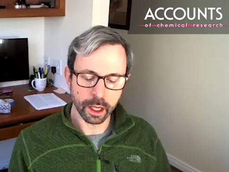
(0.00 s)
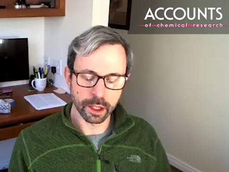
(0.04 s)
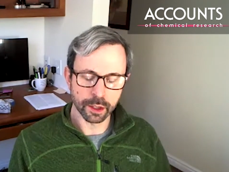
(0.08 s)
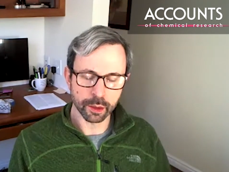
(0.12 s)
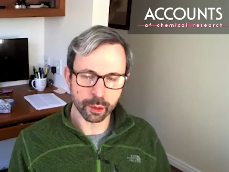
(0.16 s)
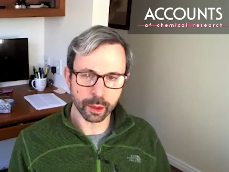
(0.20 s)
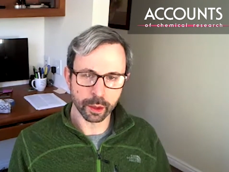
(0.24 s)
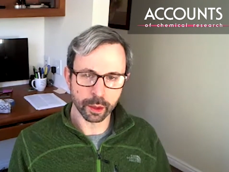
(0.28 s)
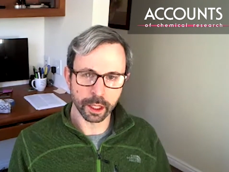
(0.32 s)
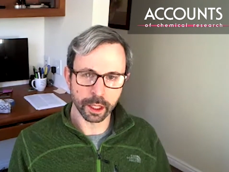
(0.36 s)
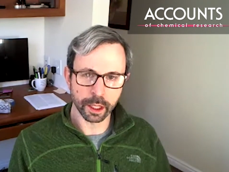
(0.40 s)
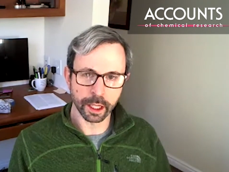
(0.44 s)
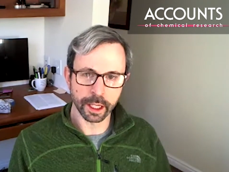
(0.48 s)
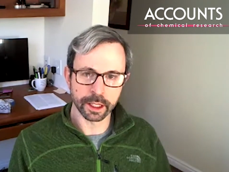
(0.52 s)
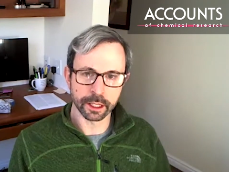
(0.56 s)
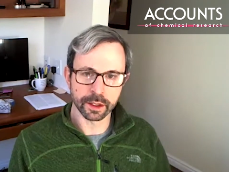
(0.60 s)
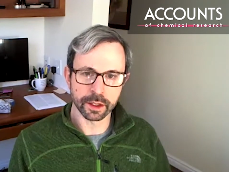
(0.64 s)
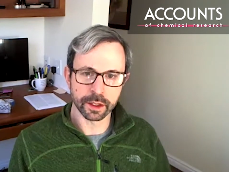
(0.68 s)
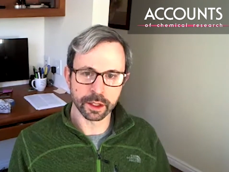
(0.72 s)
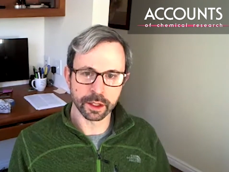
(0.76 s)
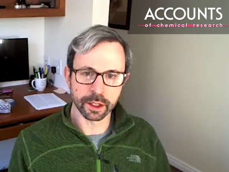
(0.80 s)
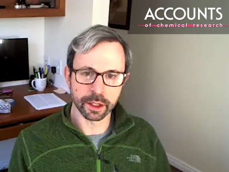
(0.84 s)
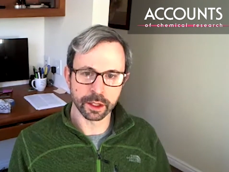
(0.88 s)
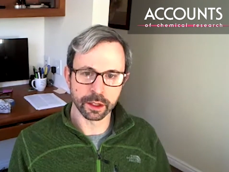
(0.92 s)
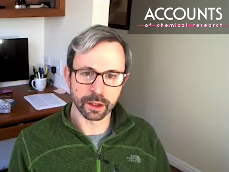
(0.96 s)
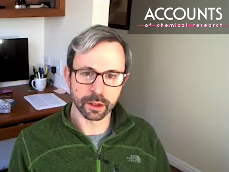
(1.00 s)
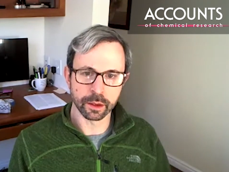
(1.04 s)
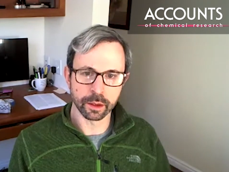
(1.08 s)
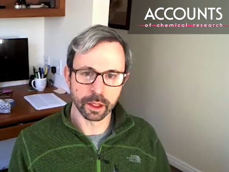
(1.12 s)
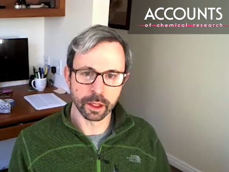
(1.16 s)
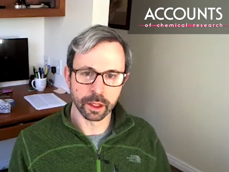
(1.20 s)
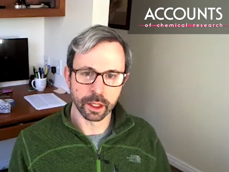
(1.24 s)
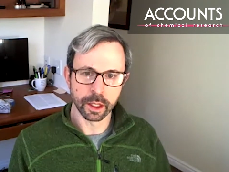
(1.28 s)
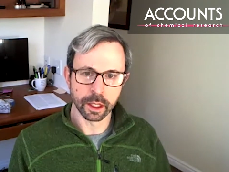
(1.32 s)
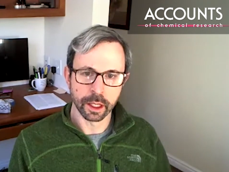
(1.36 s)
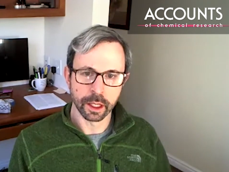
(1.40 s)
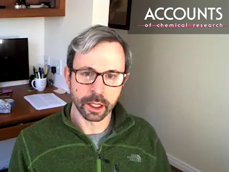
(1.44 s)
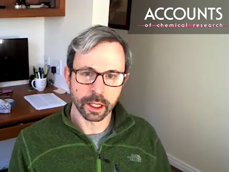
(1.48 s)
is related to,
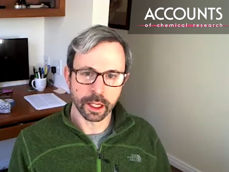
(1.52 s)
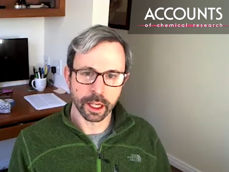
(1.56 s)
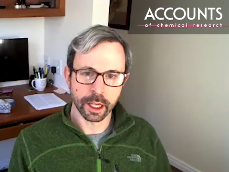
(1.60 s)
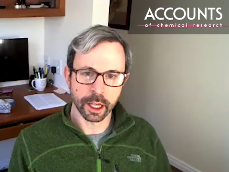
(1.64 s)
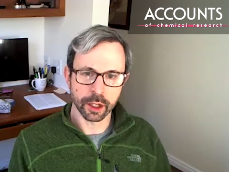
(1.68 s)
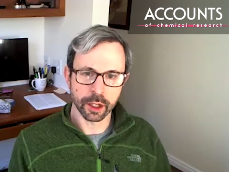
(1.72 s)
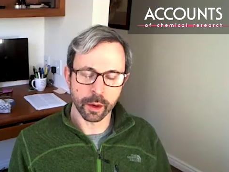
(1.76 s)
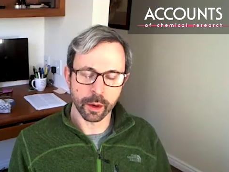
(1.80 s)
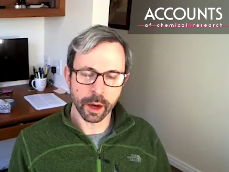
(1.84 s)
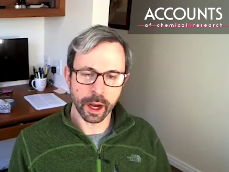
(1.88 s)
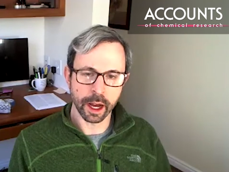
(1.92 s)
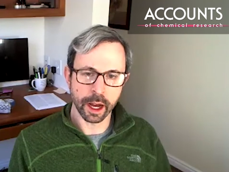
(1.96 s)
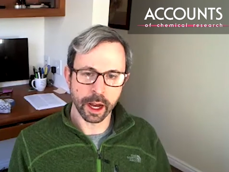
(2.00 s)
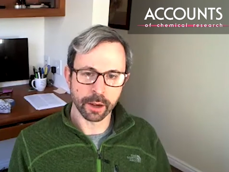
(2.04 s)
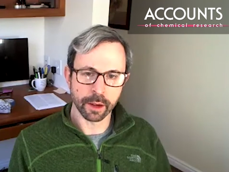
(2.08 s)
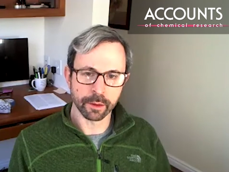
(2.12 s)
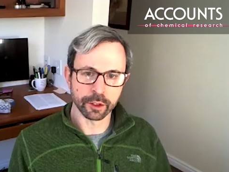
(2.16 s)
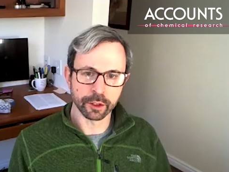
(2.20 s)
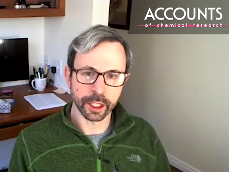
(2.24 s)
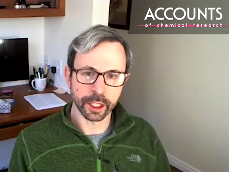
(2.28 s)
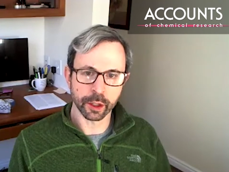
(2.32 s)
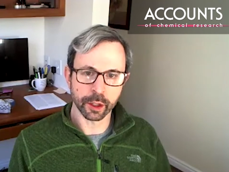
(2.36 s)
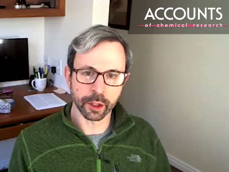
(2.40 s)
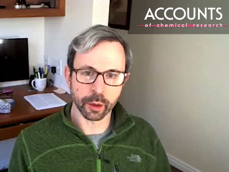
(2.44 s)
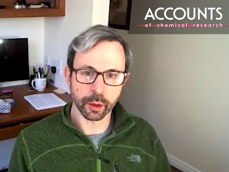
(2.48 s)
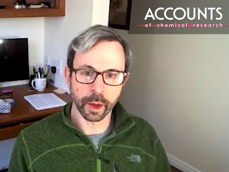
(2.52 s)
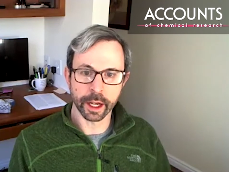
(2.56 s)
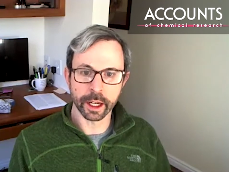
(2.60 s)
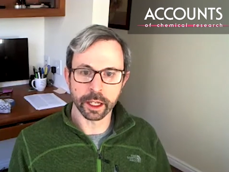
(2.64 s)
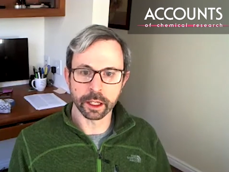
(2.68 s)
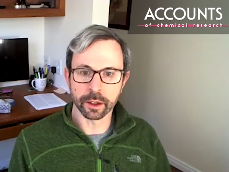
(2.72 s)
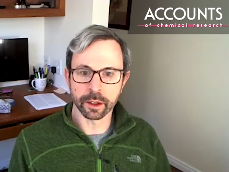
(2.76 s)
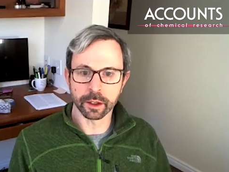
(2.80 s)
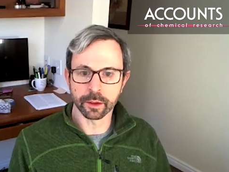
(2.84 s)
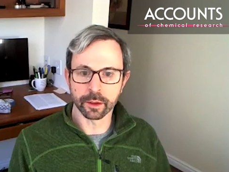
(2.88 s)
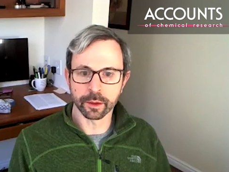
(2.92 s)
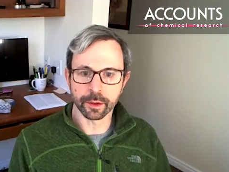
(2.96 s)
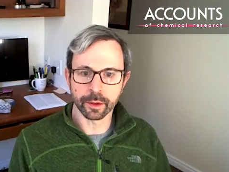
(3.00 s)
can you have
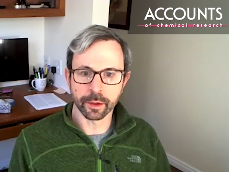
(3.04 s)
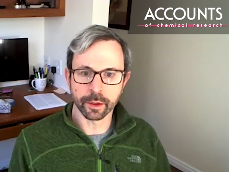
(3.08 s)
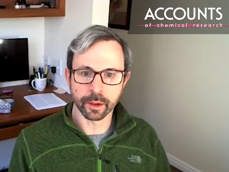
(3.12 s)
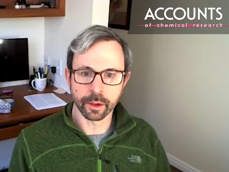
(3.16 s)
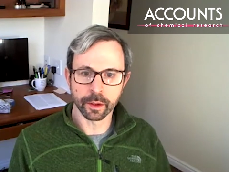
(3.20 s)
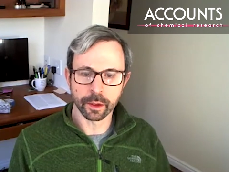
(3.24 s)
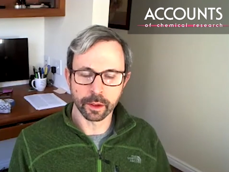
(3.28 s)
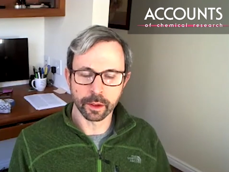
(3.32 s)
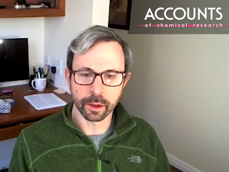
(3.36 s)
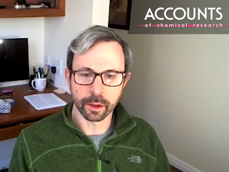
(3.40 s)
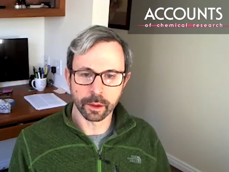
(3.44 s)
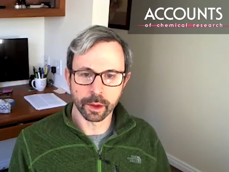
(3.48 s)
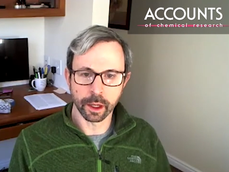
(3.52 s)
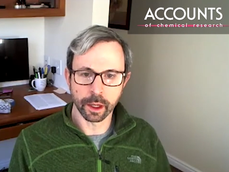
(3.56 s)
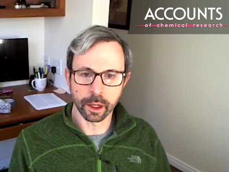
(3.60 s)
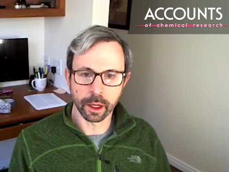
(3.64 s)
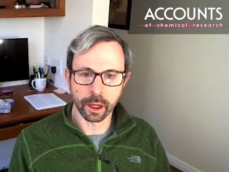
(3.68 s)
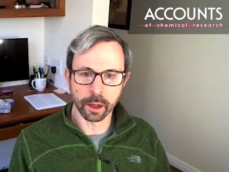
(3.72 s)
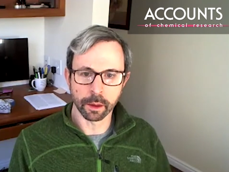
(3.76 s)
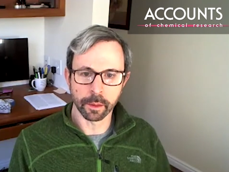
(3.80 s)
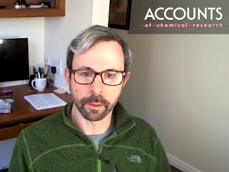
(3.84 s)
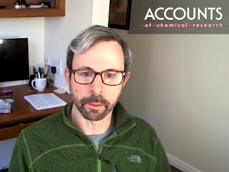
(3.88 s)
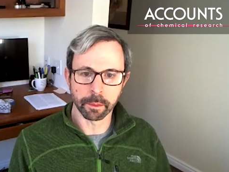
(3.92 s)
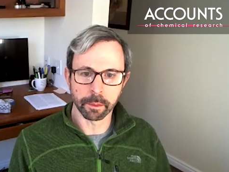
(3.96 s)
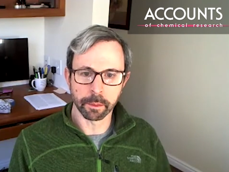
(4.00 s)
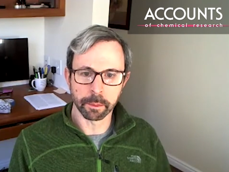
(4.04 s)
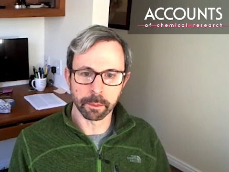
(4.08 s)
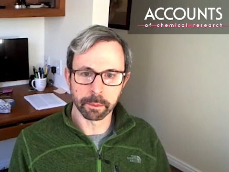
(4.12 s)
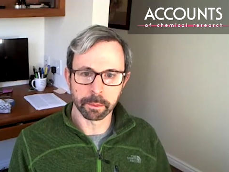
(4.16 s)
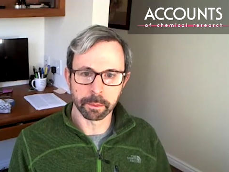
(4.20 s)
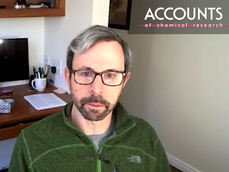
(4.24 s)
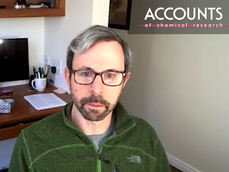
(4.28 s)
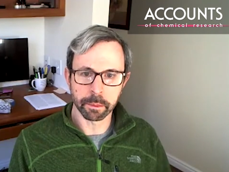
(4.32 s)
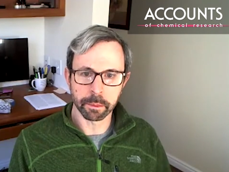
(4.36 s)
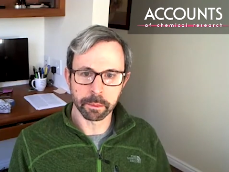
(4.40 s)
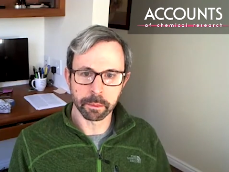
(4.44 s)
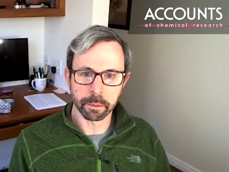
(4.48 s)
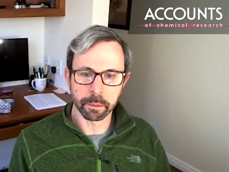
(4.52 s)
generative um,
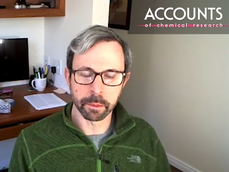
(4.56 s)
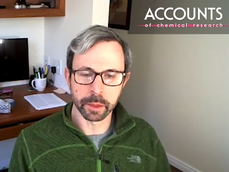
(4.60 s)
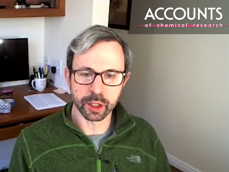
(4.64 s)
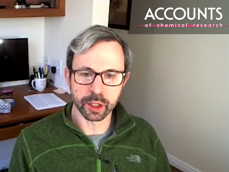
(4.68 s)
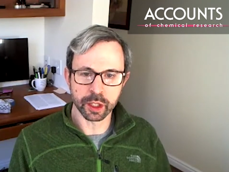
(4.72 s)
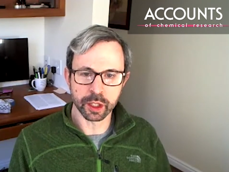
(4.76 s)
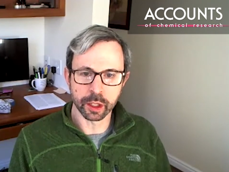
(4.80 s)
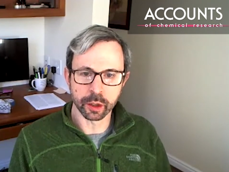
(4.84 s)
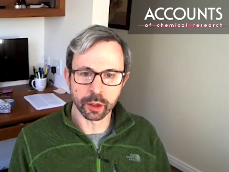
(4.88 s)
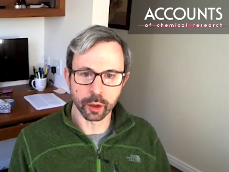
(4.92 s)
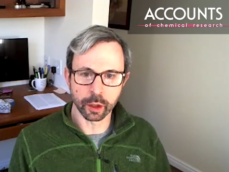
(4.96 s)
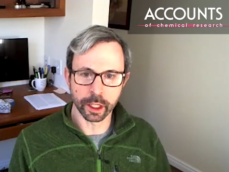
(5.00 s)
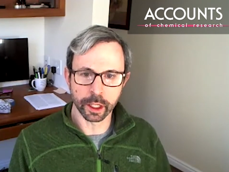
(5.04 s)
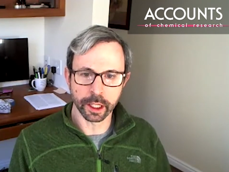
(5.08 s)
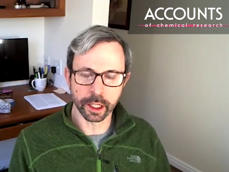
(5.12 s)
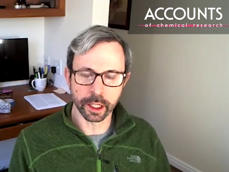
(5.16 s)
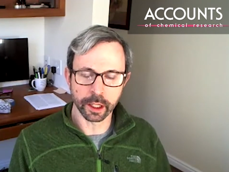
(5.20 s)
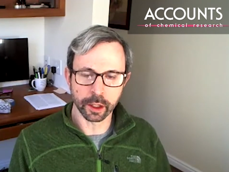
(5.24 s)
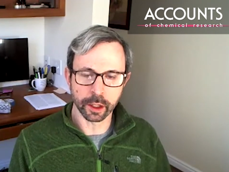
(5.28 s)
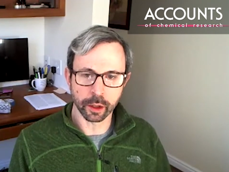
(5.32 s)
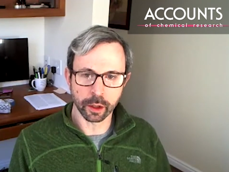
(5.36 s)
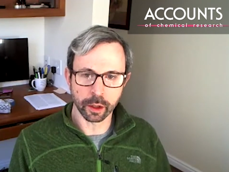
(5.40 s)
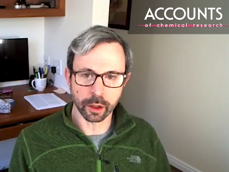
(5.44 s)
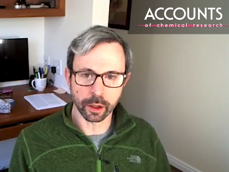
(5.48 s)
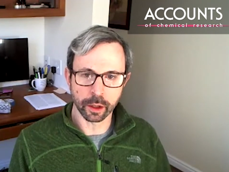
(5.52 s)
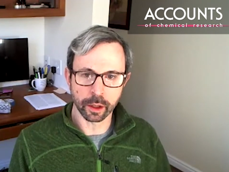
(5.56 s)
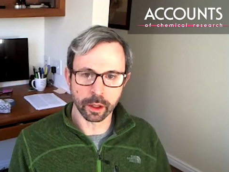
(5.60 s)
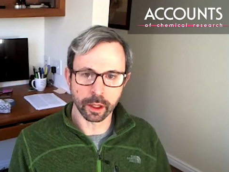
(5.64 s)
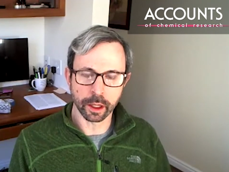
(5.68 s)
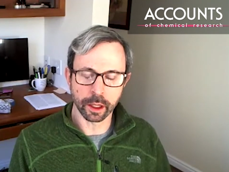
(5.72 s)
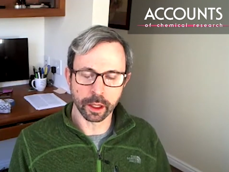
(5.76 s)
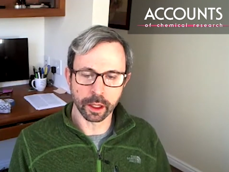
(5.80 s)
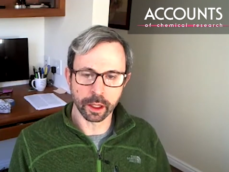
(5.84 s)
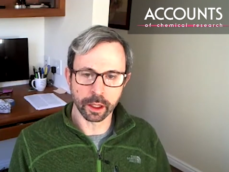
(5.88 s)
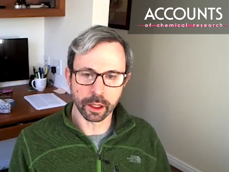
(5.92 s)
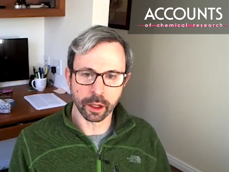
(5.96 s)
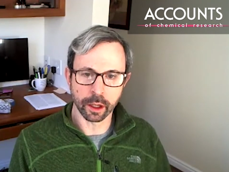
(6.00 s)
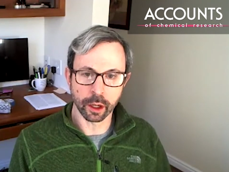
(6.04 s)
machine learning or
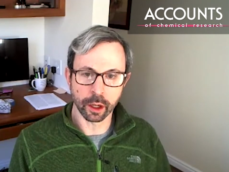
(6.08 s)
uh,